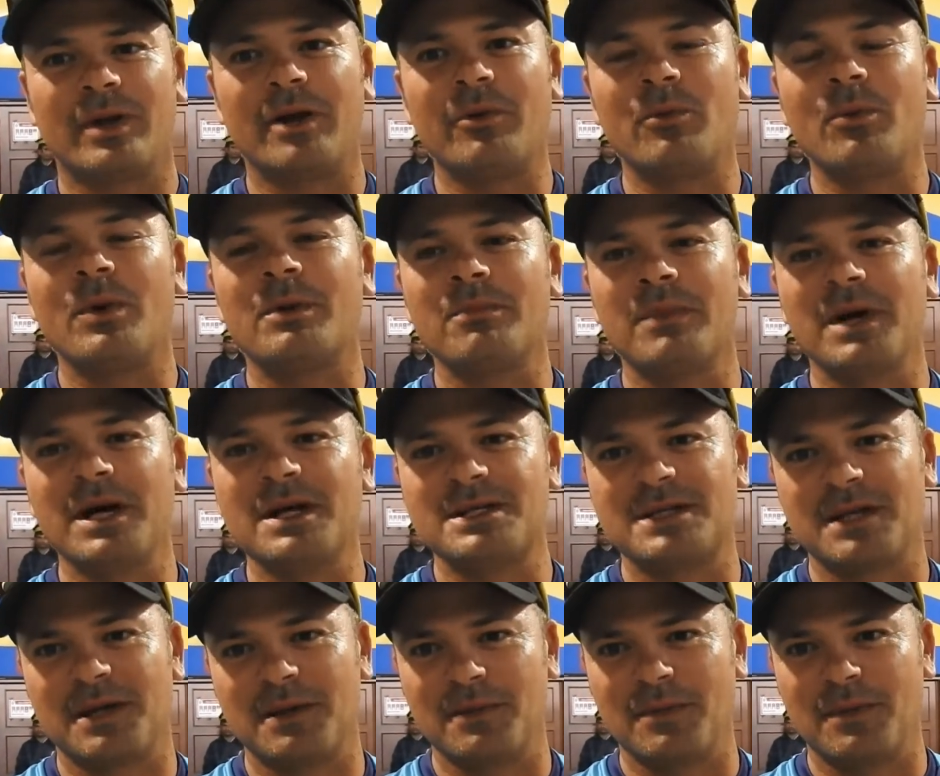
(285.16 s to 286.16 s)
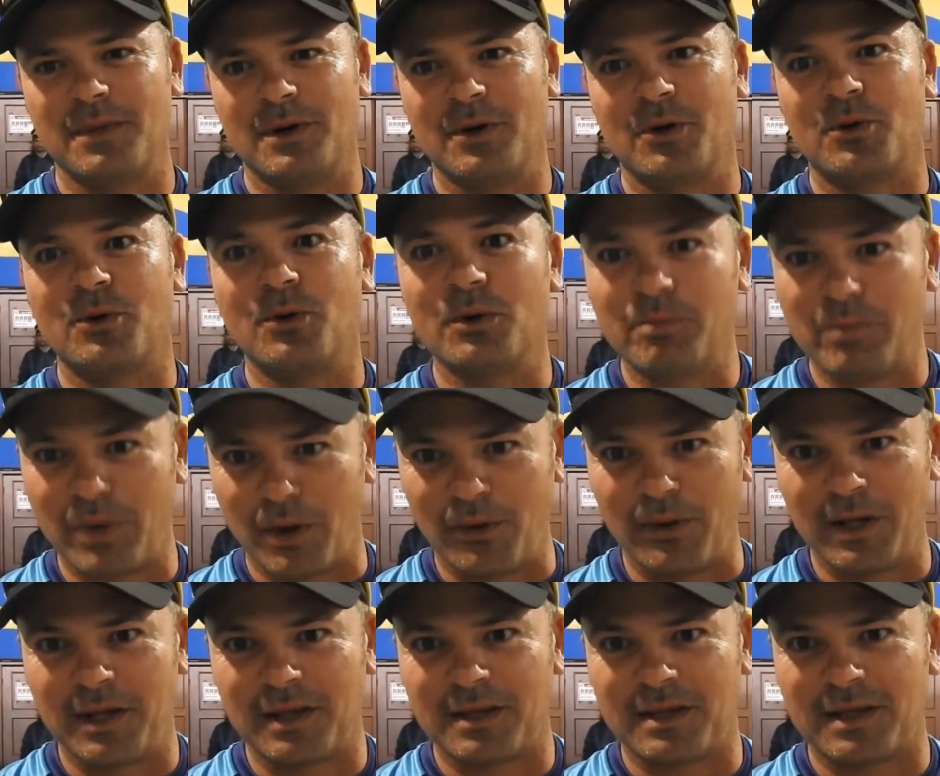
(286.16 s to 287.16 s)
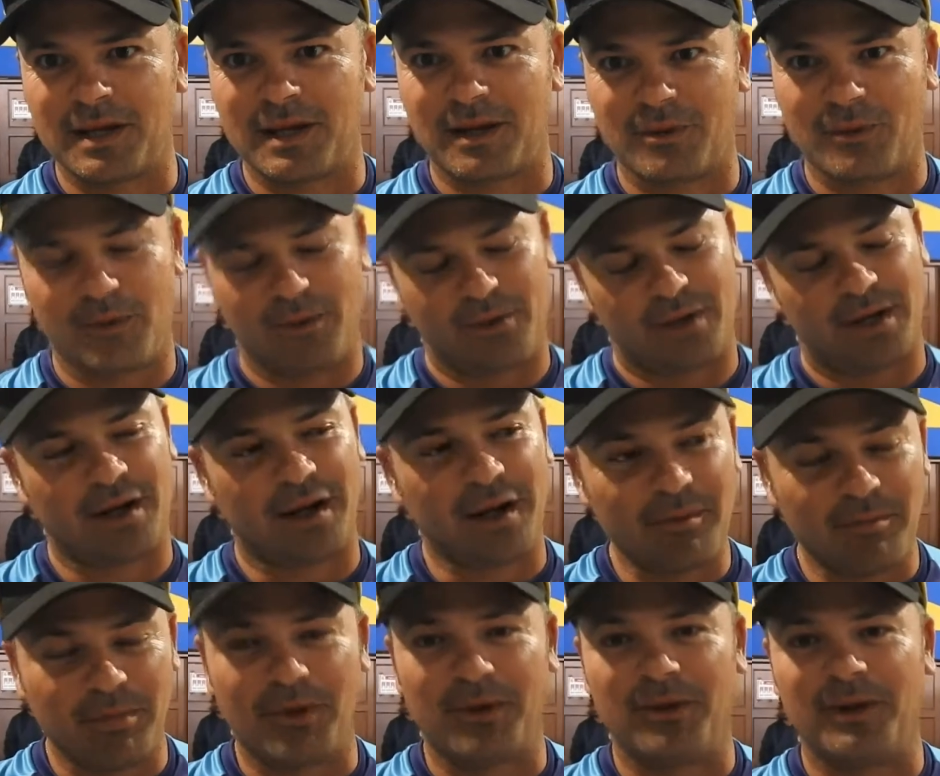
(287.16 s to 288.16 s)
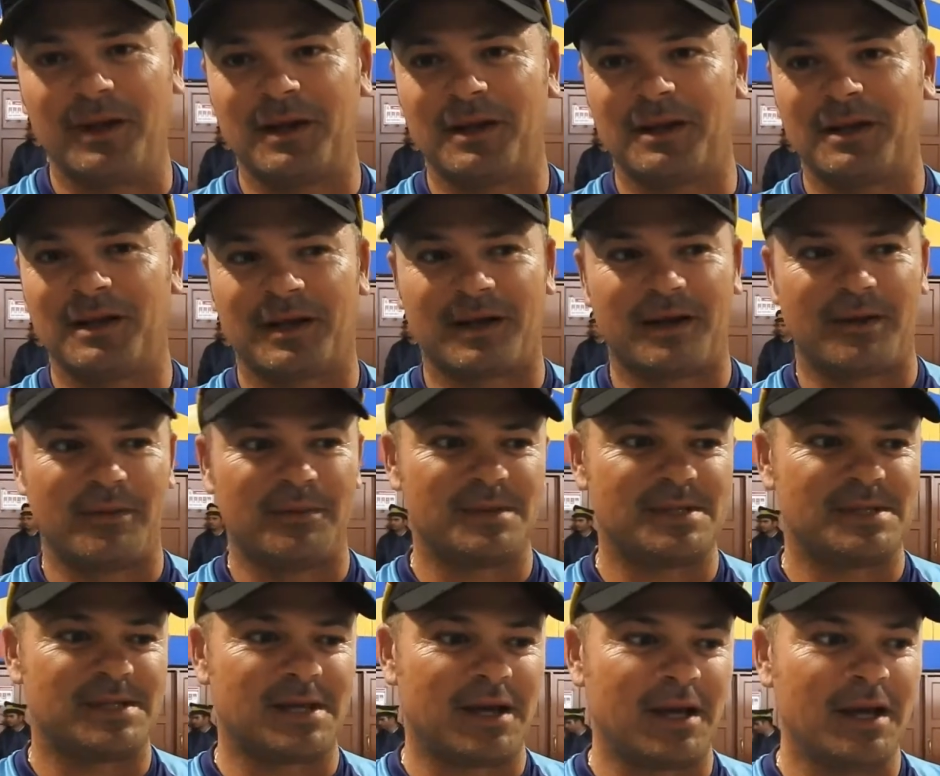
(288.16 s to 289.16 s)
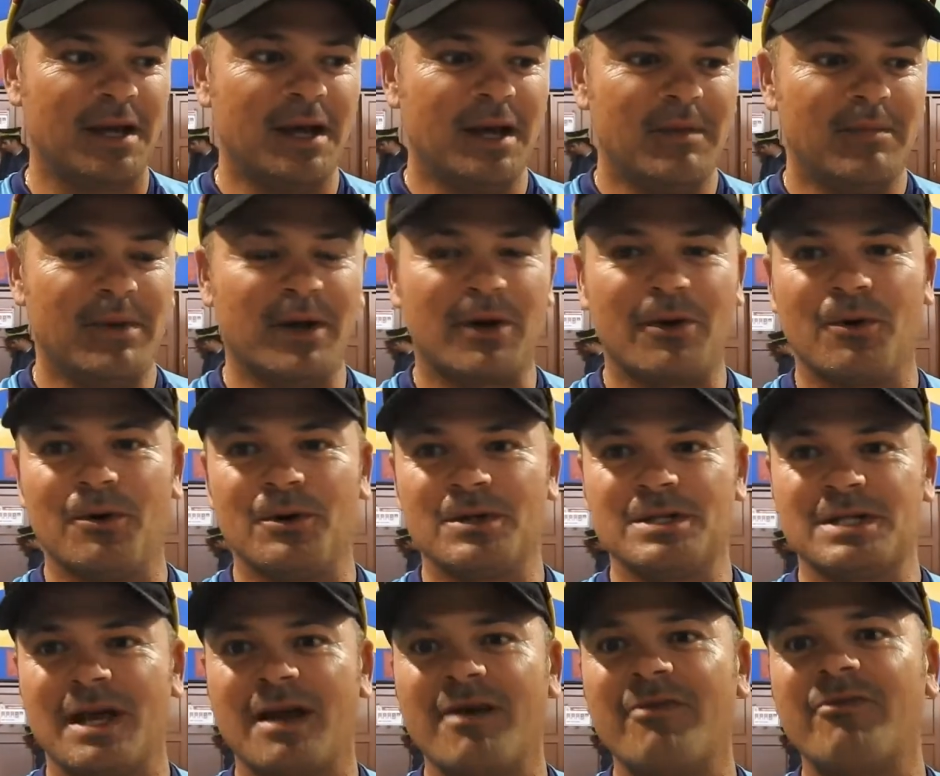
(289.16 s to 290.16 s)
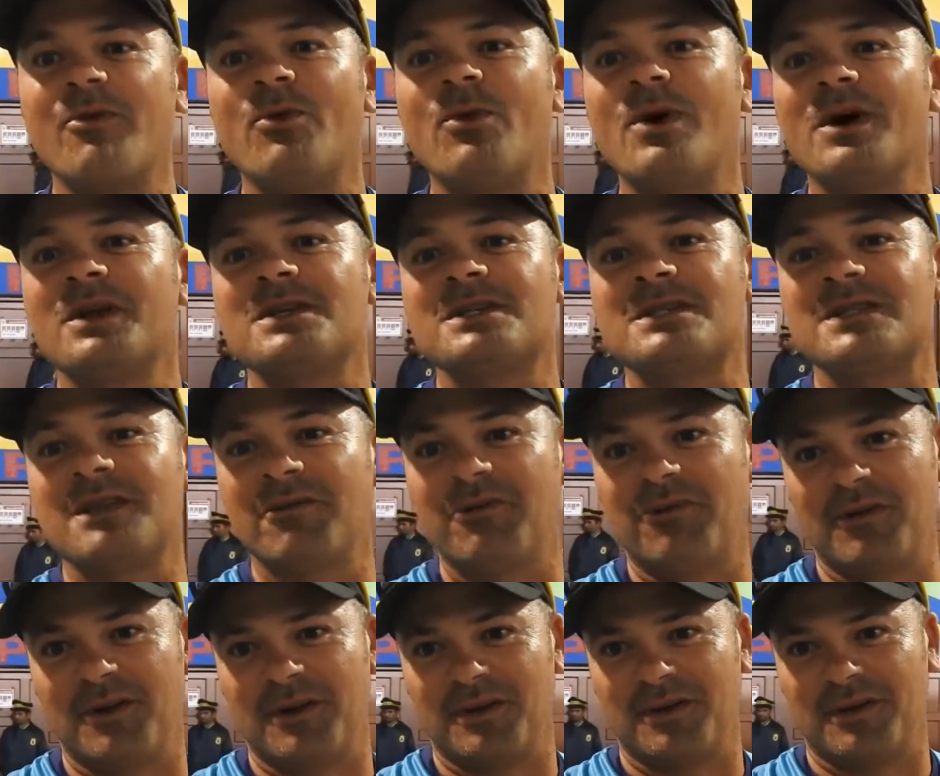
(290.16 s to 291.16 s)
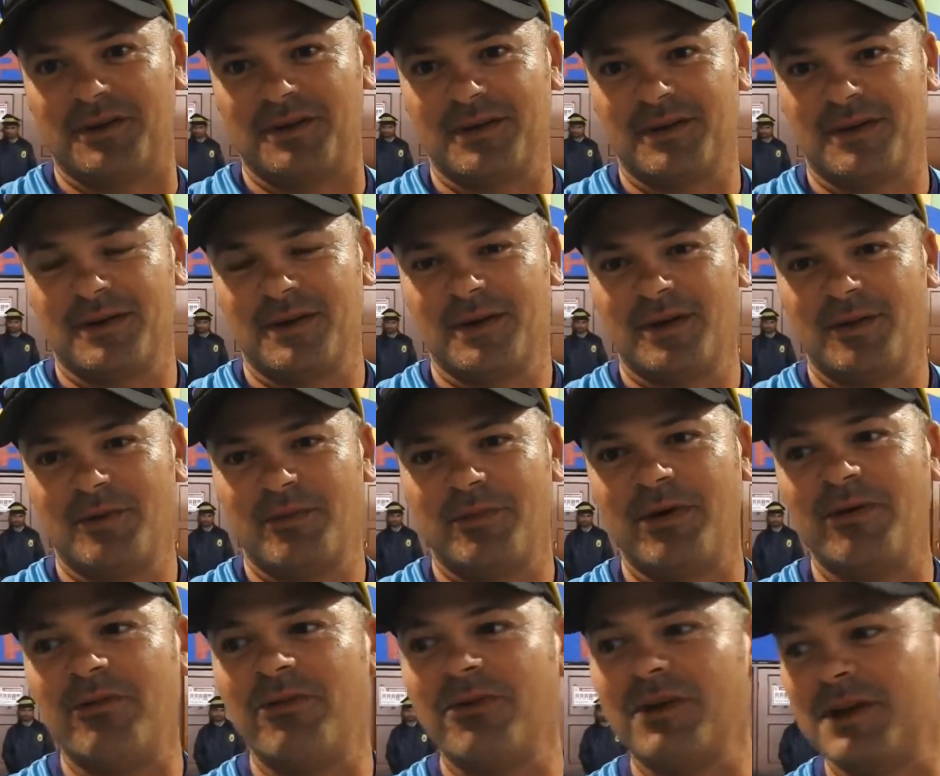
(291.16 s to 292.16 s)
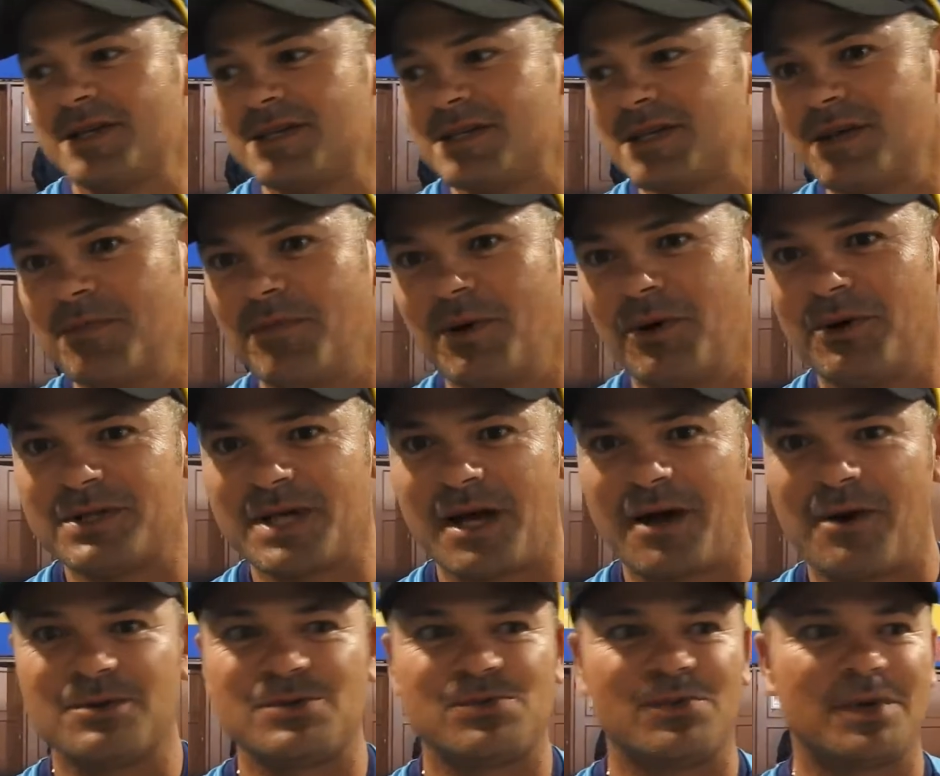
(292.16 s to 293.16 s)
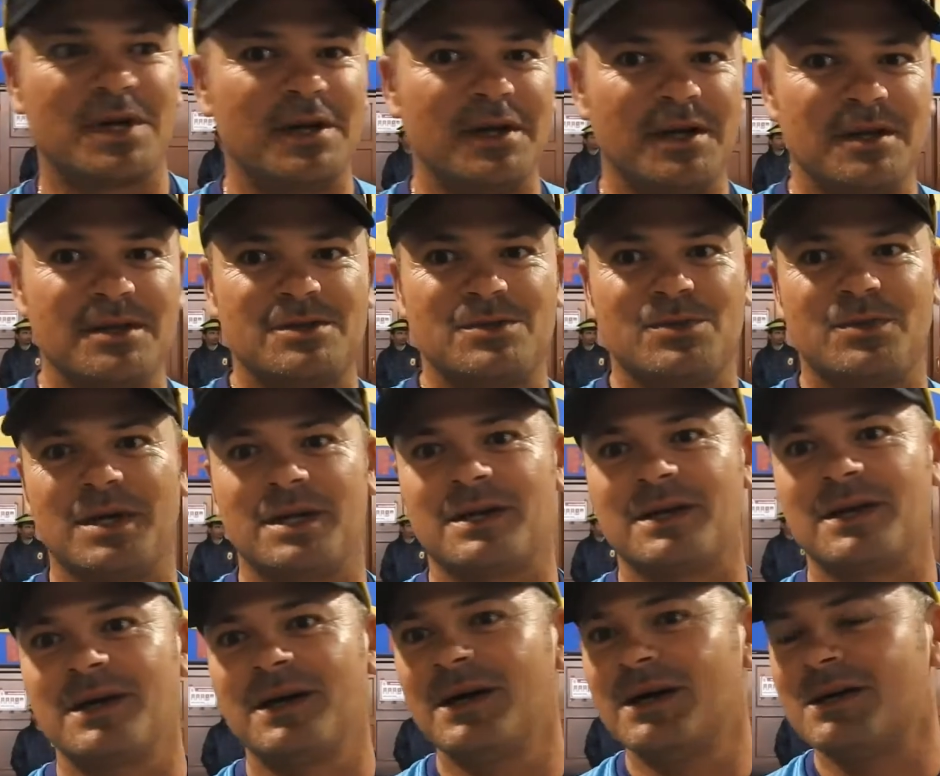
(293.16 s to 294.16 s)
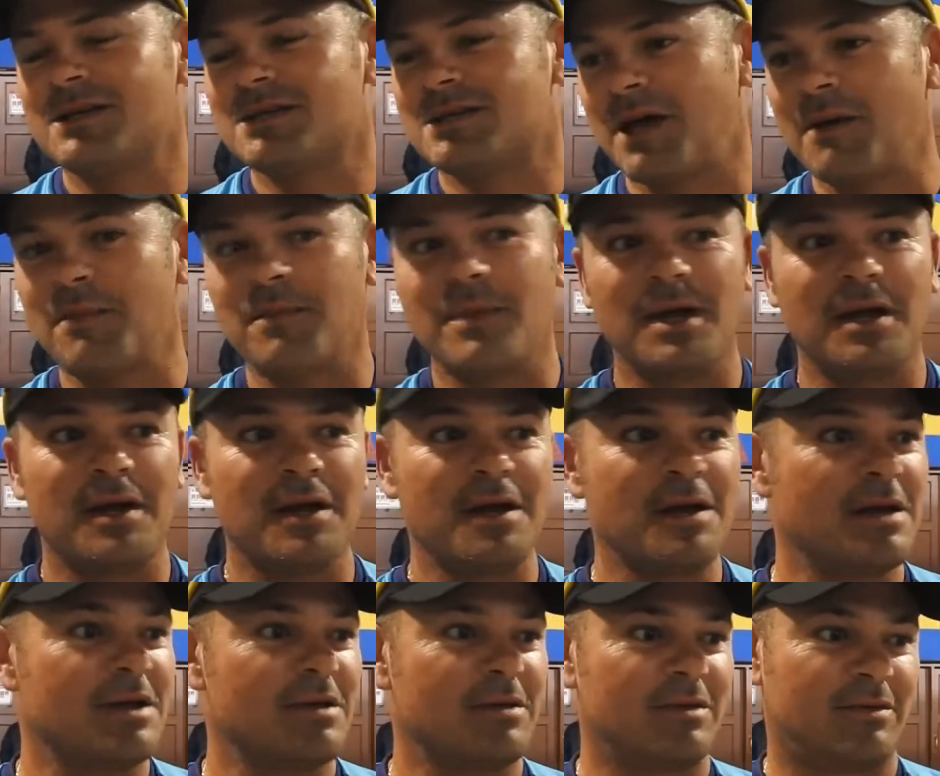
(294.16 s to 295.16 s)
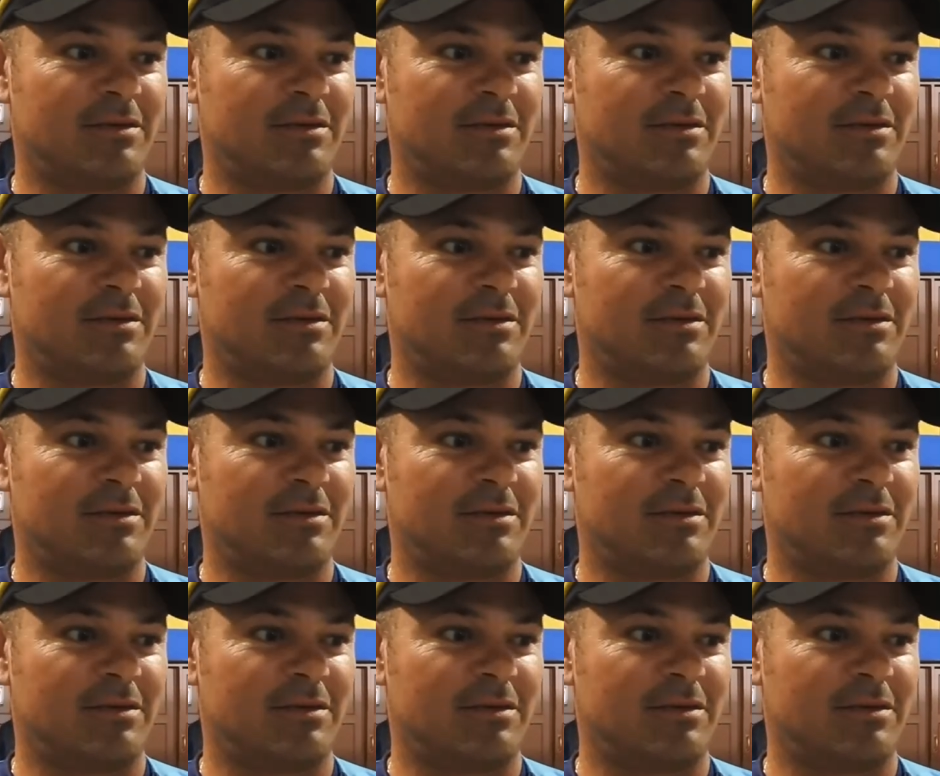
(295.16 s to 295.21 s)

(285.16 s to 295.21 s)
what makes them a good bowling attack, or great bowling attack, I would say, because everyone is different. Bivani, he bowls outswing, in swing. Sami,